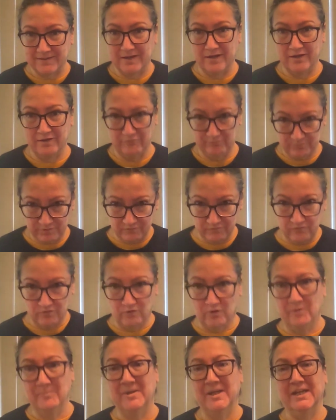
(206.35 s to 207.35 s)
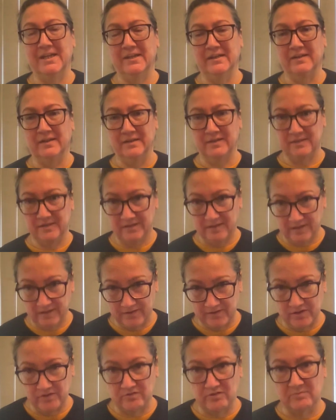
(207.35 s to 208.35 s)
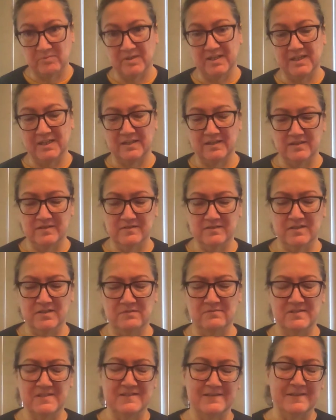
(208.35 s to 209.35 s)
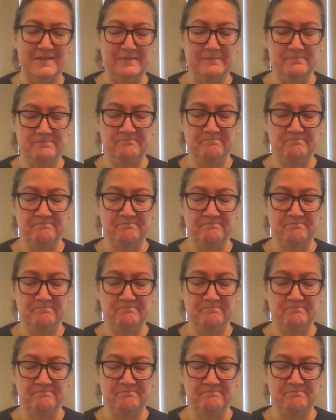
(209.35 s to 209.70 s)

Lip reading: of performing the dribbling continuously.